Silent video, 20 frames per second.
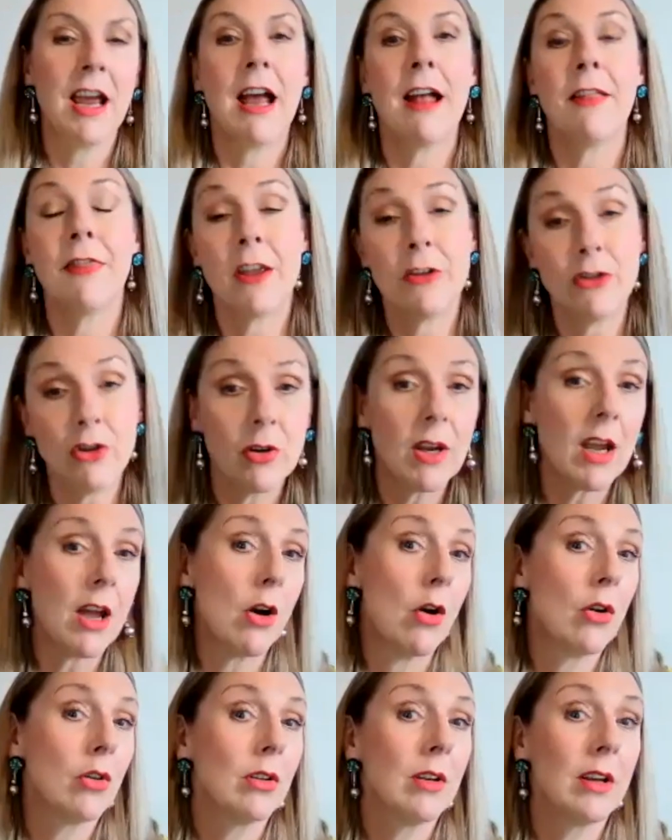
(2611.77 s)
And then you get
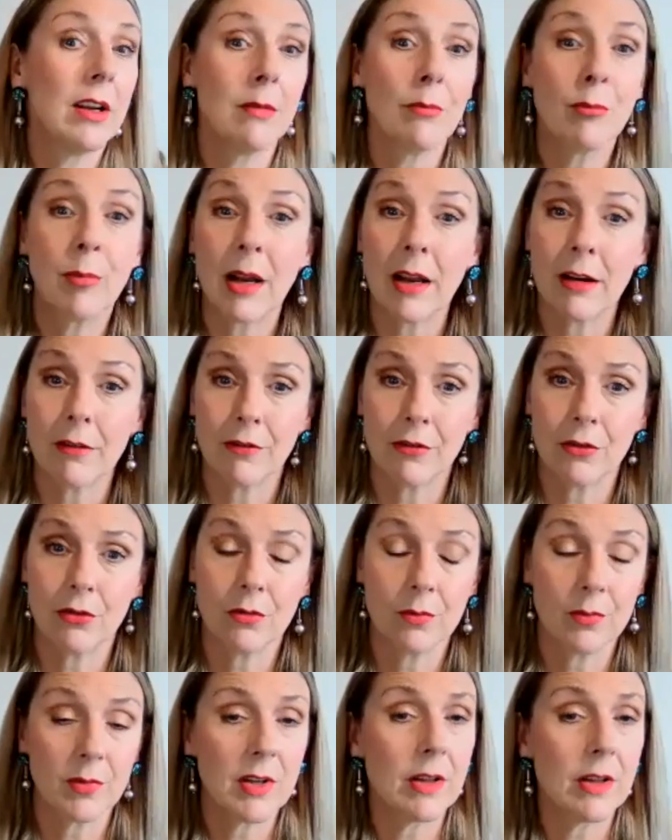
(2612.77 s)
online
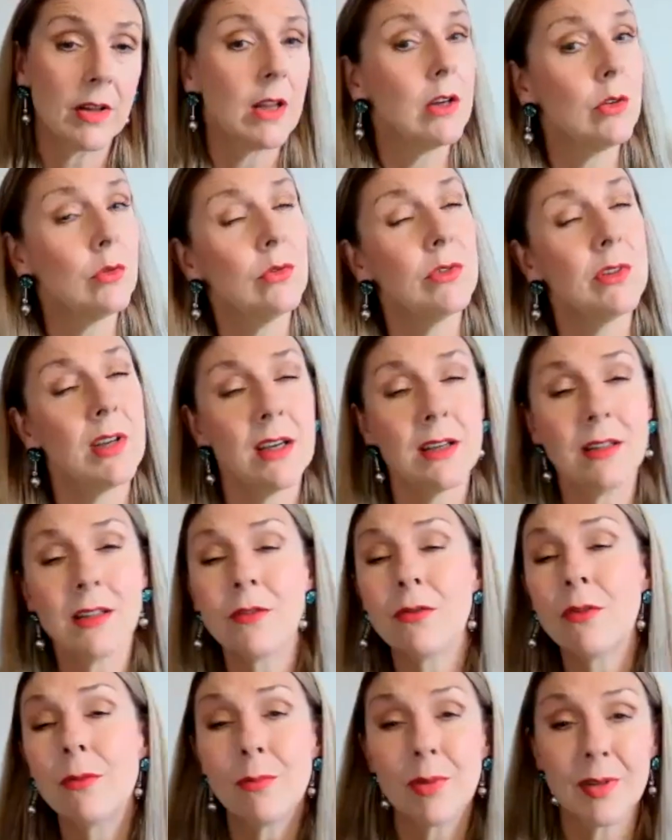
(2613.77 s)
platforms, and they all take
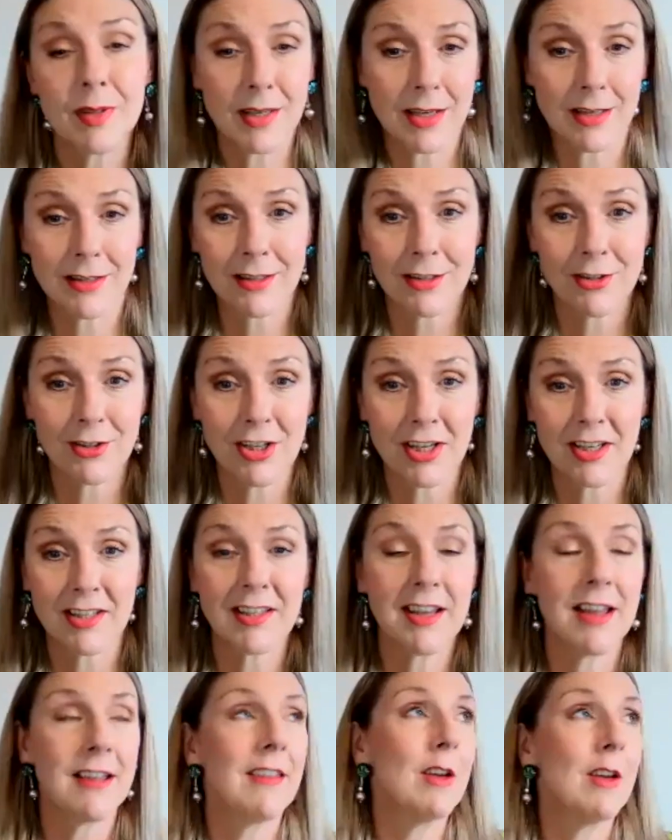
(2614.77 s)
different percentages
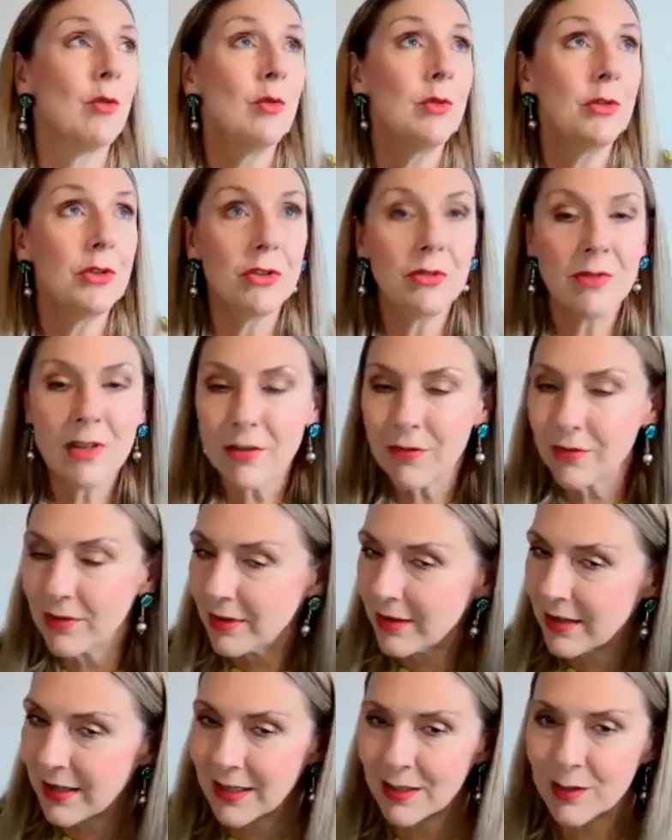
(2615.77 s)
and they all do different
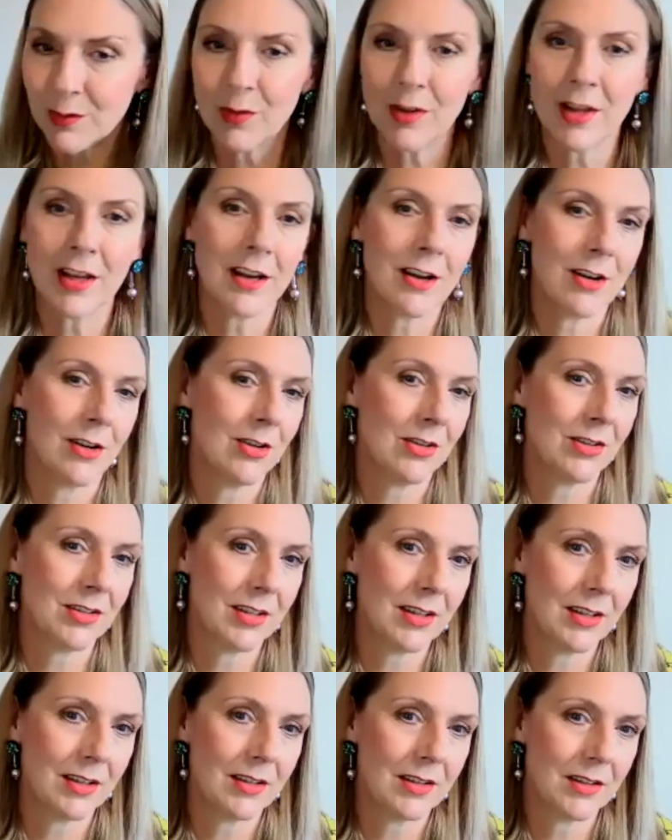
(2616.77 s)
things for their
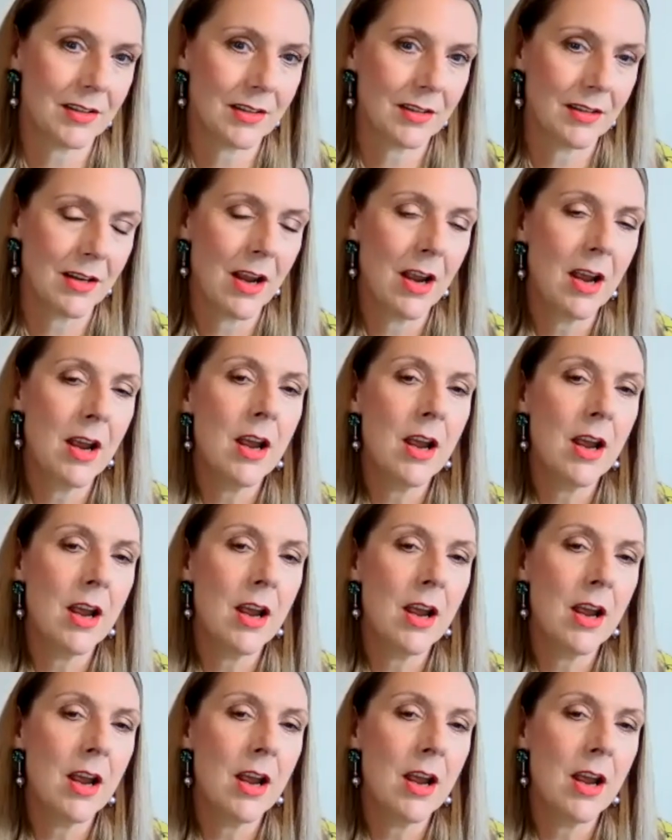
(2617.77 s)
artists.